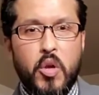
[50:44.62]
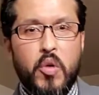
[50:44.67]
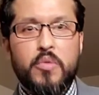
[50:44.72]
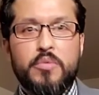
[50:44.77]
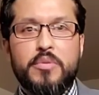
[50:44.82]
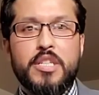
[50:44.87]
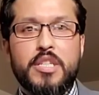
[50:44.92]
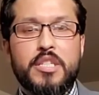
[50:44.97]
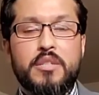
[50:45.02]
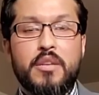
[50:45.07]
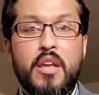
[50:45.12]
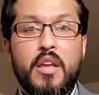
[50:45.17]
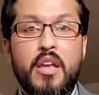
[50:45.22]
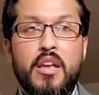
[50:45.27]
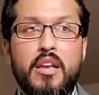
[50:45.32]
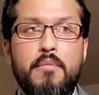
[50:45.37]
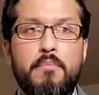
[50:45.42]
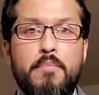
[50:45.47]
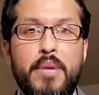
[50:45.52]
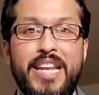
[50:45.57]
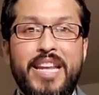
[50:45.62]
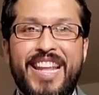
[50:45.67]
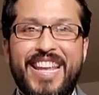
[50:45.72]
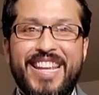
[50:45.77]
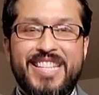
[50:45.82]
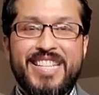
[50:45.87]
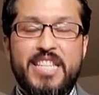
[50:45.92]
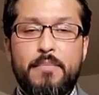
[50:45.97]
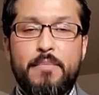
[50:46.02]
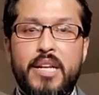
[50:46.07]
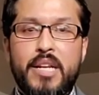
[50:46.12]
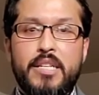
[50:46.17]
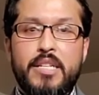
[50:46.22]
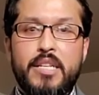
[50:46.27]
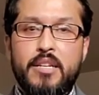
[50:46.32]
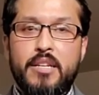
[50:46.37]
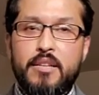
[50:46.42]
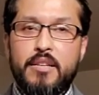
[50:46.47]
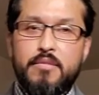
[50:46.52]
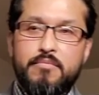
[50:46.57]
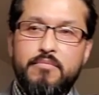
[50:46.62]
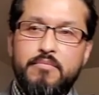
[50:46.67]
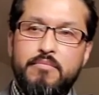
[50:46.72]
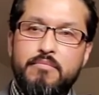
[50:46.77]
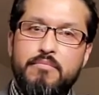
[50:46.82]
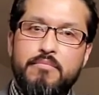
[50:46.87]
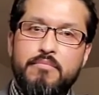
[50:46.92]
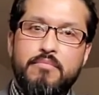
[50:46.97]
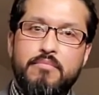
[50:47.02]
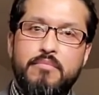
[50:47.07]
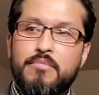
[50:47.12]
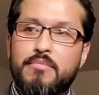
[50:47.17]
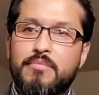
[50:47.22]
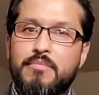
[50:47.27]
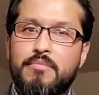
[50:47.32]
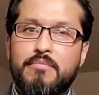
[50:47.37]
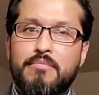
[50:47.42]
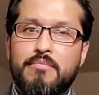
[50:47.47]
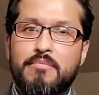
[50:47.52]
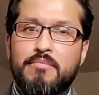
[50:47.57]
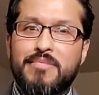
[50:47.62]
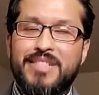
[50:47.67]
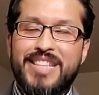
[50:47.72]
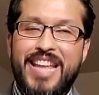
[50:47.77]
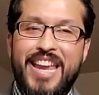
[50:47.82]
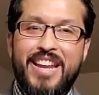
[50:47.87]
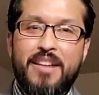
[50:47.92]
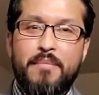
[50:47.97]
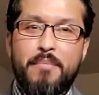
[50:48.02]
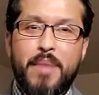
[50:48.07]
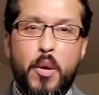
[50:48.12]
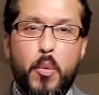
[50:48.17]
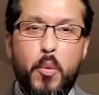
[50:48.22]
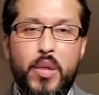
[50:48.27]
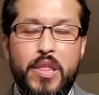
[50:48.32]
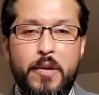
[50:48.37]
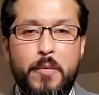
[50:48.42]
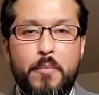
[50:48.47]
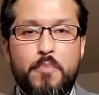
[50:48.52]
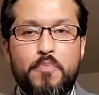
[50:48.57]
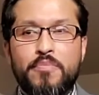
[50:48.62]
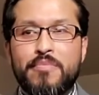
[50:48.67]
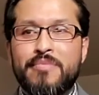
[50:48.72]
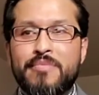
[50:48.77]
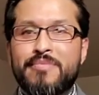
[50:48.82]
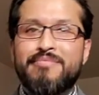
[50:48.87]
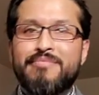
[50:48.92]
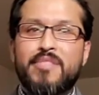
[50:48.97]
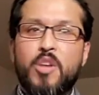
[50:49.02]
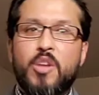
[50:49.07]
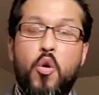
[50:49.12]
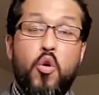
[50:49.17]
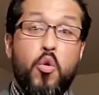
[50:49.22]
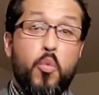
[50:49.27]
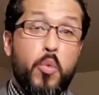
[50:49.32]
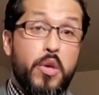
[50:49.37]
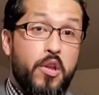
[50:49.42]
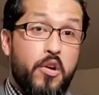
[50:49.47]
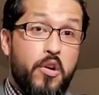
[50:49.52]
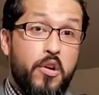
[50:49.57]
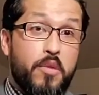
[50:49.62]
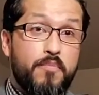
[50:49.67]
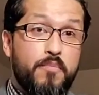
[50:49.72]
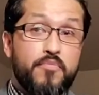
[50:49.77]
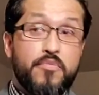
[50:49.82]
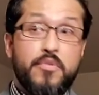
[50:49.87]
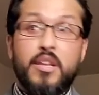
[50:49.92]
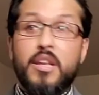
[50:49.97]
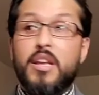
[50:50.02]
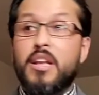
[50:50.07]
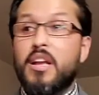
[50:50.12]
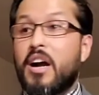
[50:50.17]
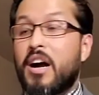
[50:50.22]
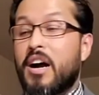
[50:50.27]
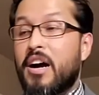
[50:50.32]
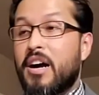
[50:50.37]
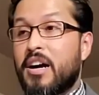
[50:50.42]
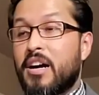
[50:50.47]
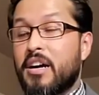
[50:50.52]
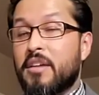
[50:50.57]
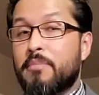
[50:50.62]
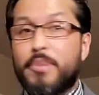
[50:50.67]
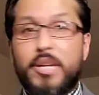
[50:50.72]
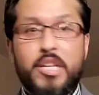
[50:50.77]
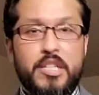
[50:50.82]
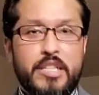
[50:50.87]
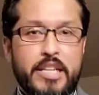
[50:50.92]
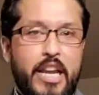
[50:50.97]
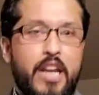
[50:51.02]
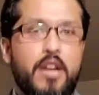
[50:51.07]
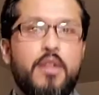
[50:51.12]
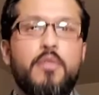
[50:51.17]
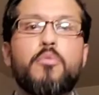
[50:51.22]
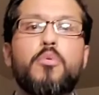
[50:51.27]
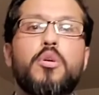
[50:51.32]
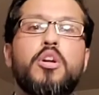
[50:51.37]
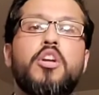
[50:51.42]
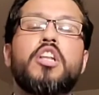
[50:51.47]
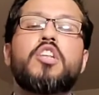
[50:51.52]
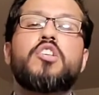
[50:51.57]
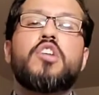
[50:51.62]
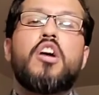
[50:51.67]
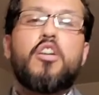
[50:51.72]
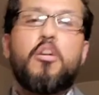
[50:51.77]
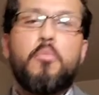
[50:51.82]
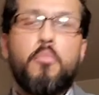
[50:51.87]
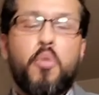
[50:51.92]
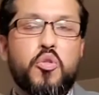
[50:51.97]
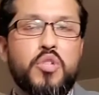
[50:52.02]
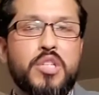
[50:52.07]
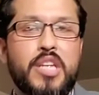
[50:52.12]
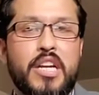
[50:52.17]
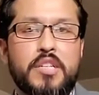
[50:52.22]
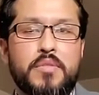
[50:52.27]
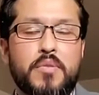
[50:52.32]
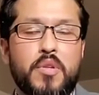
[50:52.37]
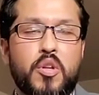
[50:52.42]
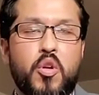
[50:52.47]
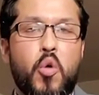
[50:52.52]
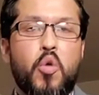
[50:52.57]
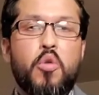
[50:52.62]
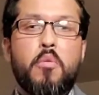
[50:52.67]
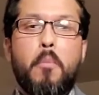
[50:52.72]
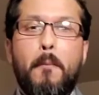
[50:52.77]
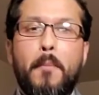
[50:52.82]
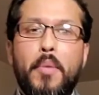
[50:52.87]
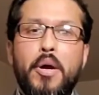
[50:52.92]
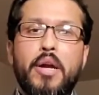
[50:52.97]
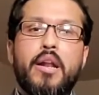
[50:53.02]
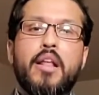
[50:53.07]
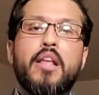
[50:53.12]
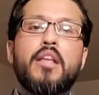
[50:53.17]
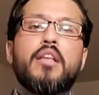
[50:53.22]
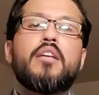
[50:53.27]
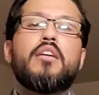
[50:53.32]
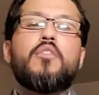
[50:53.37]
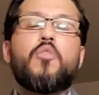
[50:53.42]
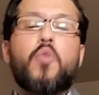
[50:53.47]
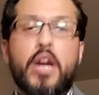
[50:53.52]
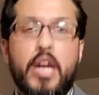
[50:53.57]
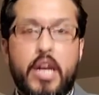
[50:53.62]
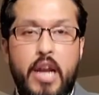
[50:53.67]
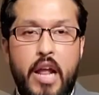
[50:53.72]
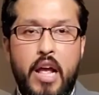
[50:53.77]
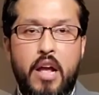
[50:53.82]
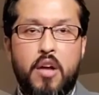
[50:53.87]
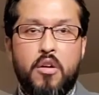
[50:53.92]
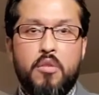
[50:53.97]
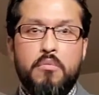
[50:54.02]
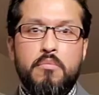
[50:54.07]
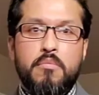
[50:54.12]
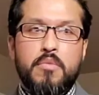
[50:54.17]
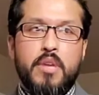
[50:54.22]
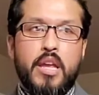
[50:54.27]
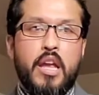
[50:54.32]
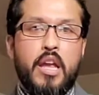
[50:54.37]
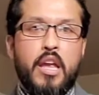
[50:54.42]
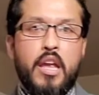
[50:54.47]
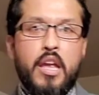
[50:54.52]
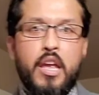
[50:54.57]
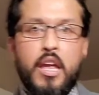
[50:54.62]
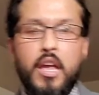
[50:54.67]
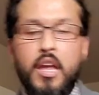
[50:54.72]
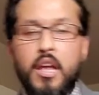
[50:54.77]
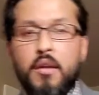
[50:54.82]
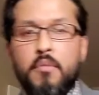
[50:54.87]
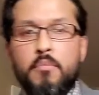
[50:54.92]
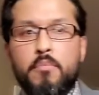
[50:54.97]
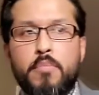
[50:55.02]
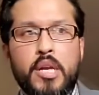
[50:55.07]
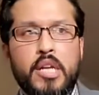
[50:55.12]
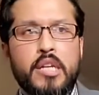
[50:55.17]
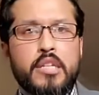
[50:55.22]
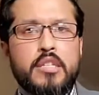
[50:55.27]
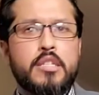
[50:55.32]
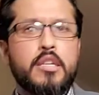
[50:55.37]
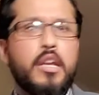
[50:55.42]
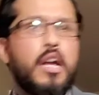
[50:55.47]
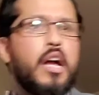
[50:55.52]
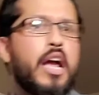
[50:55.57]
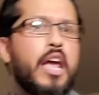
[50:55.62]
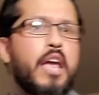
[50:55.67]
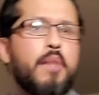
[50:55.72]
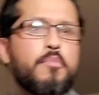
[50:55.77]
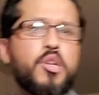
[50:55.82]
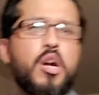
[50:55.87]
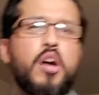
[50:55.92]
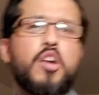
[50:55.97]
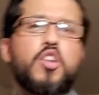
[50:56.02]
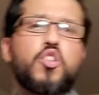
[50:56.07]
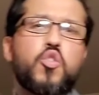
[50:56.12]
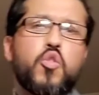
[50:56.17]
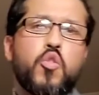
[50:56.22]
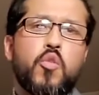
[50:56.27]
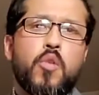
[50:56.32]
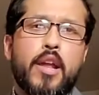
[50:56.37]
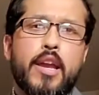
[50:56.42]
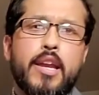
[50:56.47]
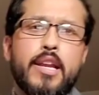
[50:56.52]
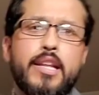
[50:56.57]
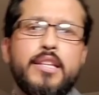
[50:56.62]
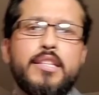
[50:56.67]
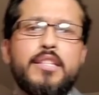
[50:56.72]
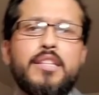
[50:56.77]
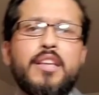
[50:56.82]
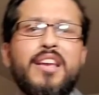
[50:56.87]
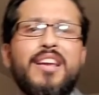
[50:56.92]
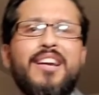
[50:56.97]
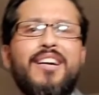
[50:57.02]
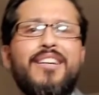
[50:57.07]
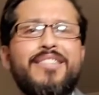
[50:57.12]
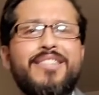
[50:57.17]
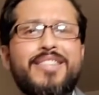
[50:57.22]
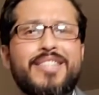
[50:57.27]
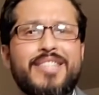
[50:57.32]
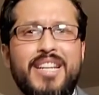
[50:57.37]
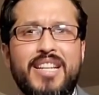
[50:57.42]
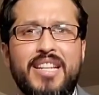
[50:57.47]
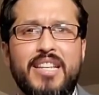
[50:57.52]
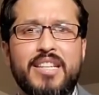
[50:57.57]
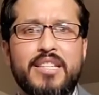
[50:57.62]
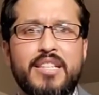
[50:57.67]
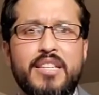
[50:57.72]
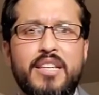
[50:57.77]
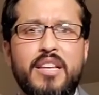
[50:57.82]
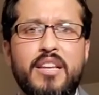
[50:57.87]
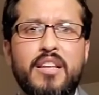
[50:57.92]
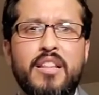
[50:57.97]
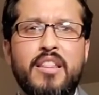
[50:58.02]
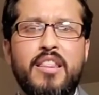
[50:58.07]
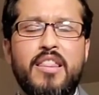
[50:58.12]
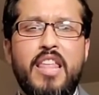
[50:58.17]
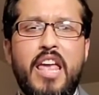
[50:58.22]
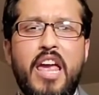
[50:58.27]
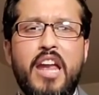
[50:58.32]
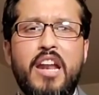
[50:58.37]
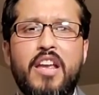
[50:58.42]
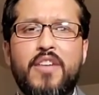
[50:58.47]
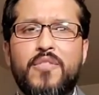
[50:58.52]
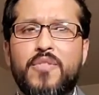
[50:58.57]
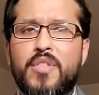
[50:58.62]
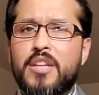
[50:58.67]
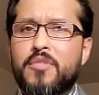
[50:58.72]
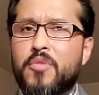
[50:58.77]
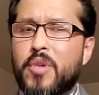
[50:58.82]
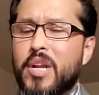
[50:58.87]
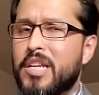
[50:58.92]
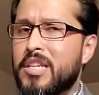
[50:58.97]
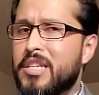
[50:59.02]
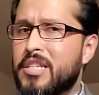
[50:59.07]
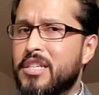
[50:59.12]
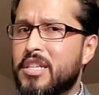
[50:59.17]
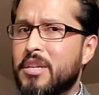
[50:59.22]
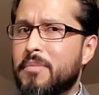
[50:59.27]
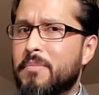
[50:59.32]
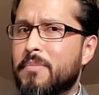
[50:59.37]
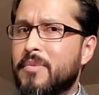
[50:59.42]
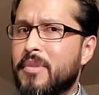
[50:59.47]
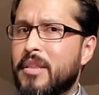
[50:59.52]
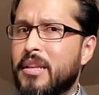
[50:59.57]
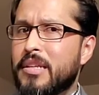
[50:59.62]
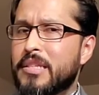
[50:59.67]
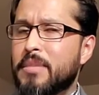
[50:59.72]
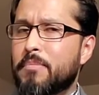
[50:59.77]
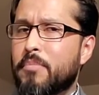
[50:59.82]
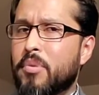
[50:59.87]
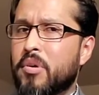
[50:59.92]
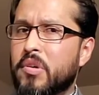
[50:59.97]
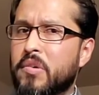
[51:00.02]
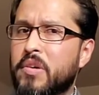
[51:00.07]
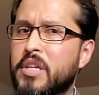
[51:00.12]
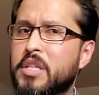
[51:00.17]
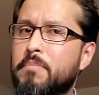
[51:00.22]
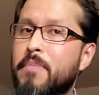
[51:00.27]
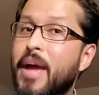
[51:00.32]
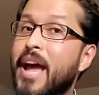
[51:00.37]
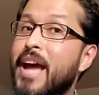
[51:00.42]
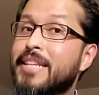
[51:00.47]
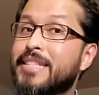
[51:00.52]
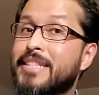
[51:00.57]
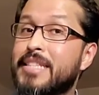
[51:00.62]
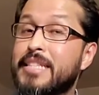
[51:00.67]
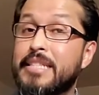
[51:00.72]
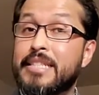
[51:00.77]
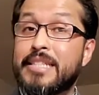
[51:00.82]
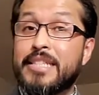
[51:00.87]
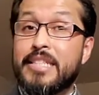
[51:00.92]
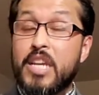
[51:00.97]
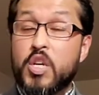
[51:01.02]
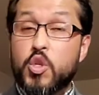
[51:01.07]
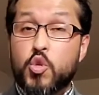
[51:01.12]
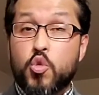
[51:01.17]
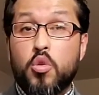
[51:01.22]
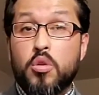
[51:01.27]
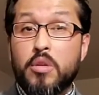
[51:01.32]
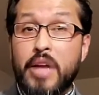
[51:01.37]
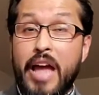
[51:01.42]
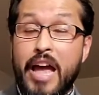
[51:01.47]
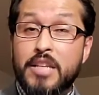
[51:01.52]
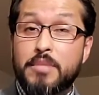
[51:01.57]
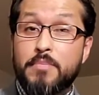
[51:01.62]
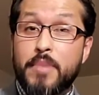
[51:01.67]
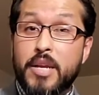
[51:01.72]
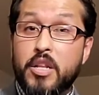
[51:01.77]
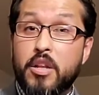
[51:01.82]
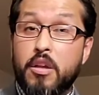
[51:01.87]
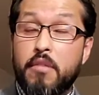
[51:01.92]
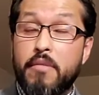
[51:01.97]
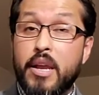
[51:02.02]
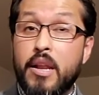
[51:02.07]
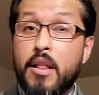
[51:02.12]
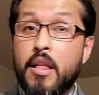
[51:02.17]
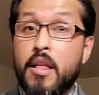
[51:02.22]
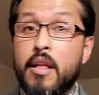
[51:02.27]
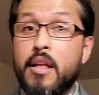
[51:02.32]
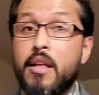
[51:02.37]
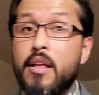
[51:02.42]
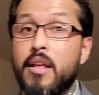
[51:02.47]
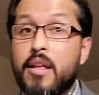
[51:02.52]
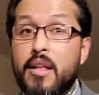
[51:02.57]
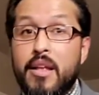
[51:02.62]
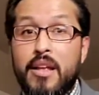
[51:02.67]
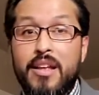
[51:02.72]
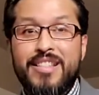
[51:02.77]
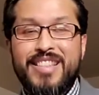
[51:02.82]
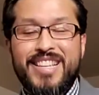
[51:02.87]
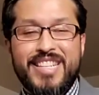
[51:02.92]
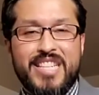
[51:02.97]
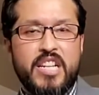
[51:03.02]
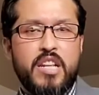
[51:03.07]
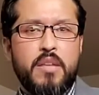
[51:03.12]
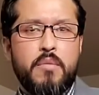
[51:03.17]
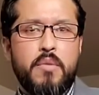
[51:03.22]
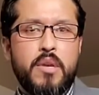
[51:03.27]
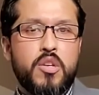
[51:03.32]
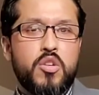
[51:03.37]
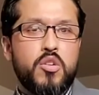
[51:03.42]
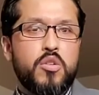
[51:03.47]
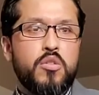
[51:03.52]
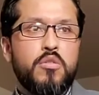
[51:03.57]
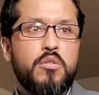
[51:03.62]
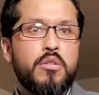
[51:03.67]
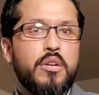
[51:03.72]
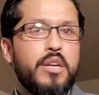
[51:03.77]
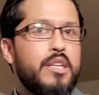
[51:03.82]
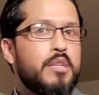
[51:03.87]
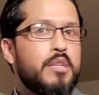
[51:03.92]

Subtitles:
just being intimate, laying in bed with him or with her, because again, we're going to talk on both sides of the coin. But right now, and because I am talking to you ladies, understand this, that if the relationship doesn't progress past the sexual aspect of it, this individual, his